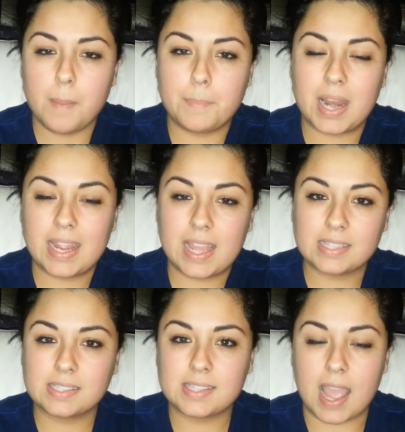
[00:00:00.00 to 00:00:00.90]
But I
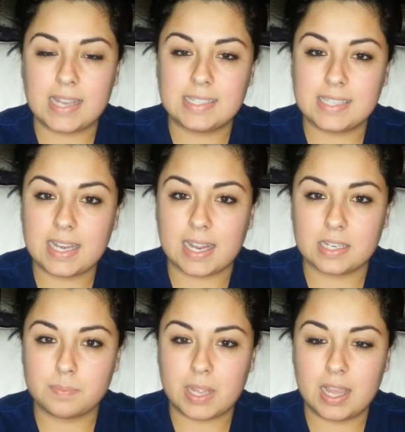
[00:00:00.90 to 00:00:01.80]
guess I
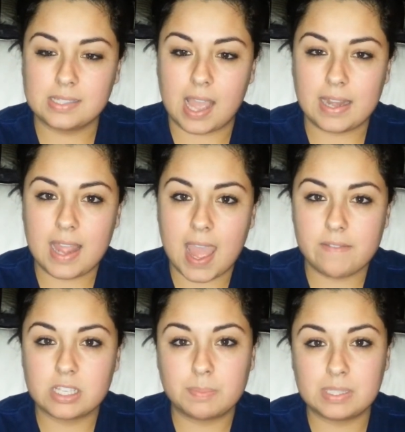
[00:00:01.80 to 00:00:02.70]
didn't because I didn't
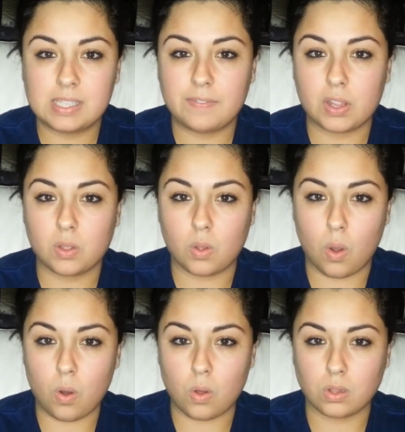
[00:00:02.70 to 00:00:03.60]
have a specific
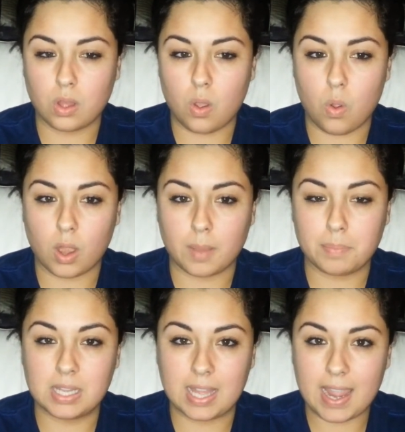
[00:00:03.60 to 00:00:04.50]
goal or
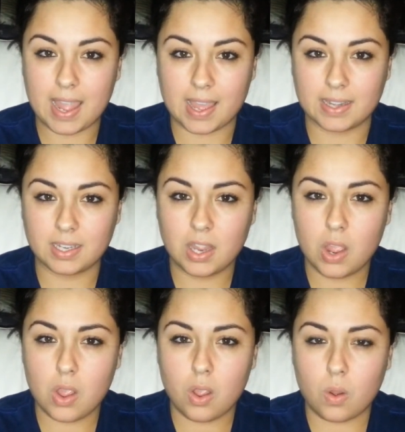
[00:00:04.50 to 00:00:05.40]
plan
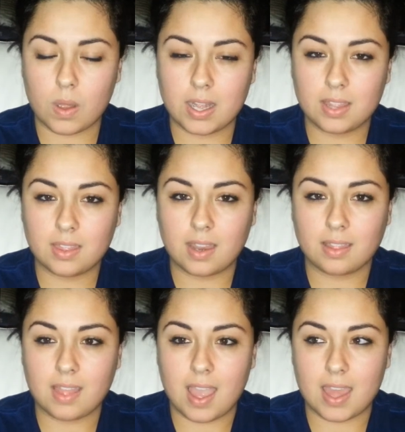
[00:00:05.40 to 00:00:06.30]
or anything
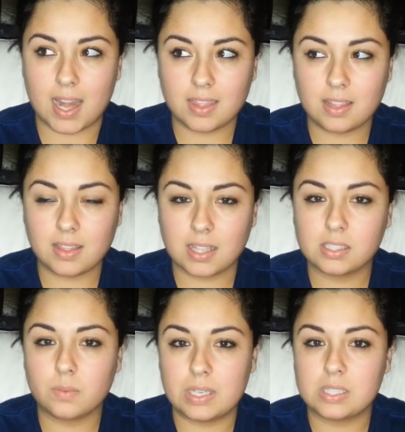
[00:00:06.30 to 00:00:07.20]
like that. And I think that's
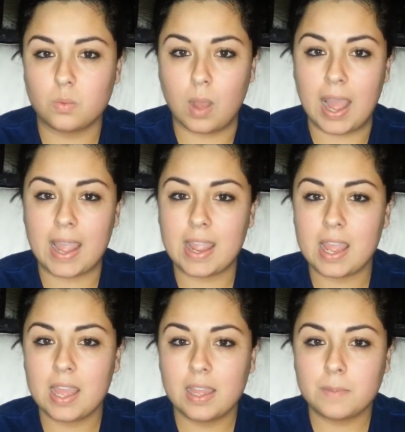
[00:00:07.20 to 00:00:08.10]
the reason why,
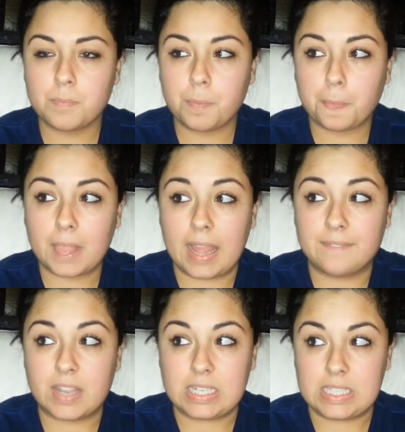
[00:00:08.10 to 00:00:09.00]

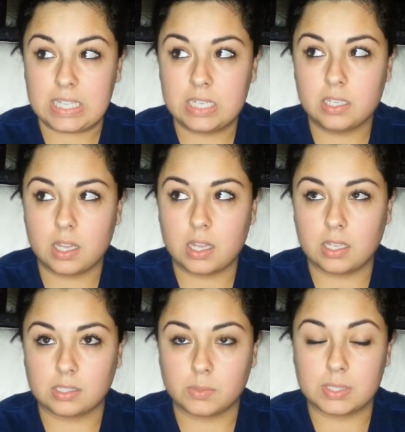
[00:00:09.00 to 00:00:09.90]
if I did,
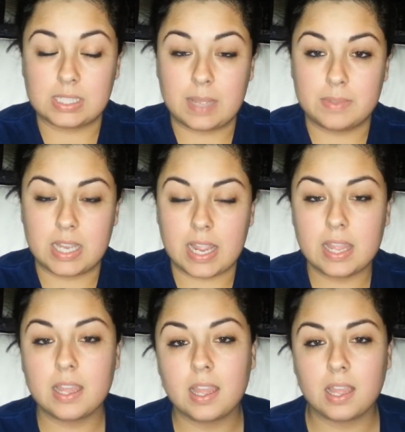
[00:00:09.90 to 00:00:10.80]
unless it was the time of day,
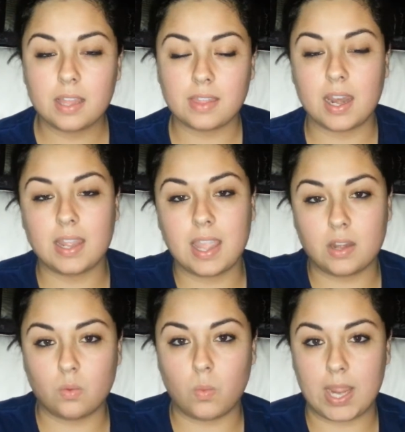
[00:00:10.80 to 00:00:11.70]
that I
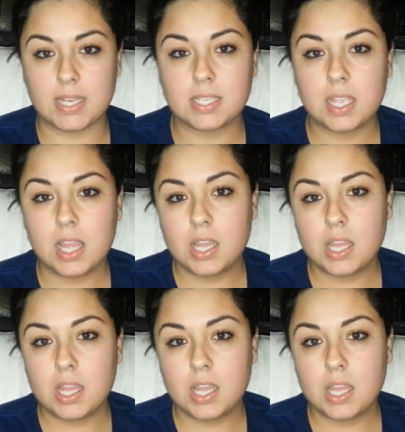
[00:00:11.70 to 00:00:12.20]
gained weight.